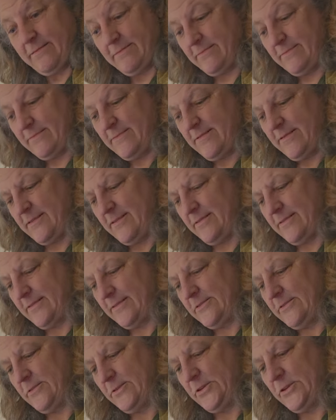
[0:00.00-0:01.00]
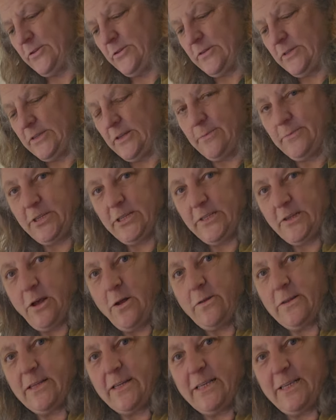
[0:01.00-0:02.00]
No, I'm not sure. So I'm just
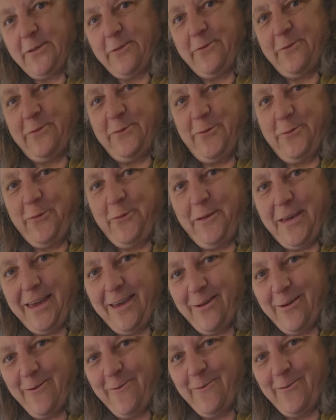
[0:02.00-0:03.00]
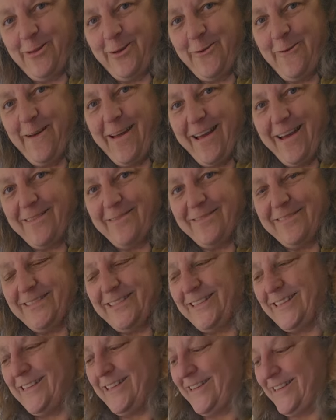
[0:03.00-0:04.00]
holding his feet off the ground.
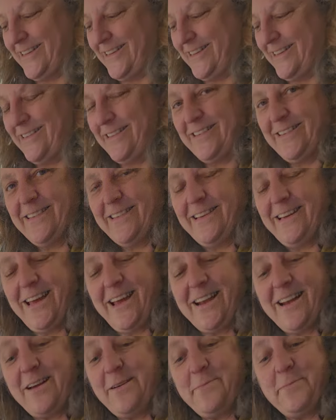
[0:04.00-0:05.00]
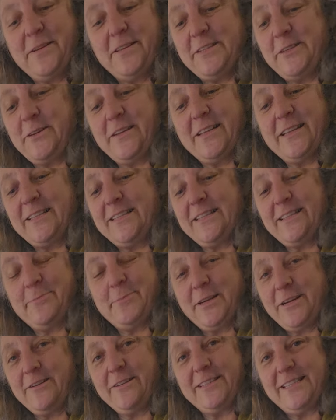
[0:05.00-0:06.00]
And I'll be doing this
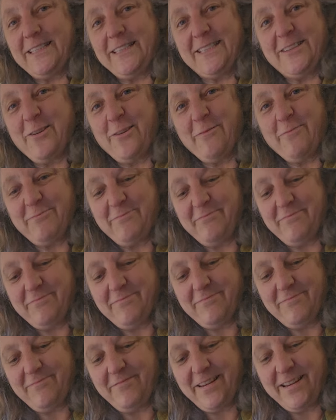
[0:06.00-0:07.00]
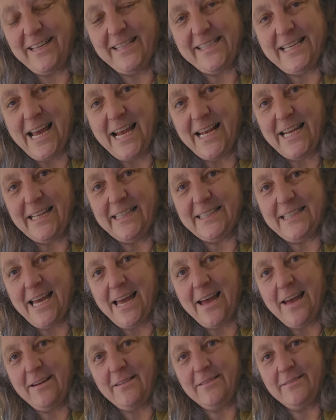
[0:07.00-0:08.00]
because he's not really settling
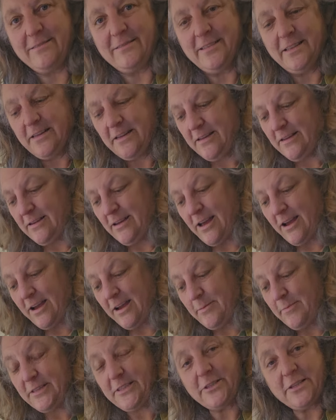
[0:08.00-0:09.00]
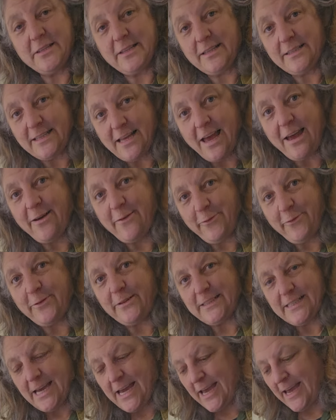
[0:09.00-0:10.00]
down. I'm going to be doing this every
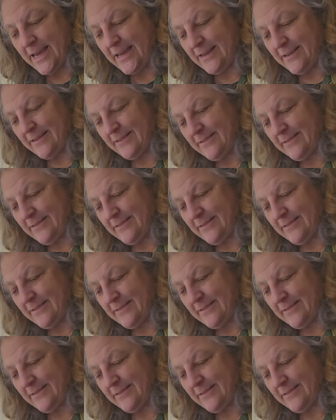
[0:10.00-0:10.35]
day.